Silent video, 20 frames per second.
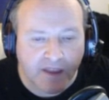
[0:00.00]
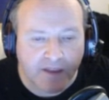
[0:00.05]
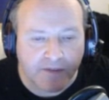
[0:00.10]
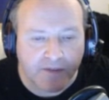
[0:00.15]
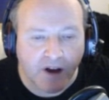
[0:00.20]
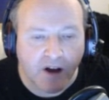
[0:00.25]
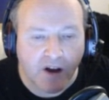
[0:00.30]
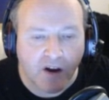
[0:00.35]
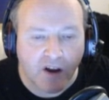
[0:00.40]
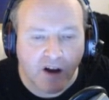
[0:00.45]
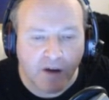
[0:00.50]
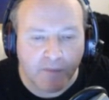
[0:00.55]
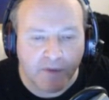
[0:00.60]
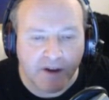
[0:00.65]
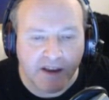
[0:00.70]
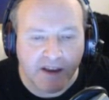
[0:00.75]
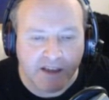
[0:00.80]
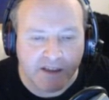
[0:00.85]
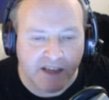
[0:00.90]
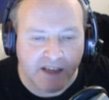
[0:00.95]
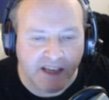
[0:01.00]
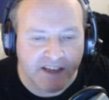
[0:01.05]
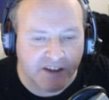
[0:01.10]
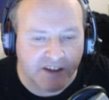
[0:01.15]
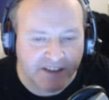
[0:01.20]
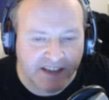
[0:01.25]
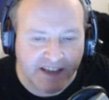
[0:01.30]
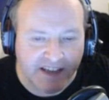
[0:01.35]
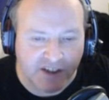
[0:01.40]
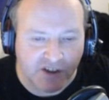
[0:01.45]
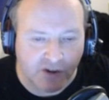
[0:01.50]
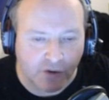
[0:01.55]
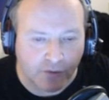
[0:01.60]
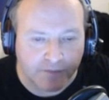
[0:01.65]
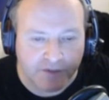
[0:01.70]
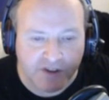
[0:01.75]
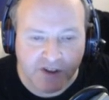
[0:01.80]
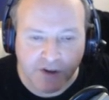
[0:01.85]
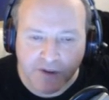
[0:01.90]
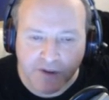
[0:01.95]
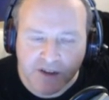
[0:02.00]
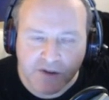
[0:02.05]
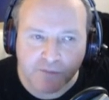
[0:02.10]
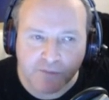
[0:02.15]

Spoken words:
The hull armour is identical. So this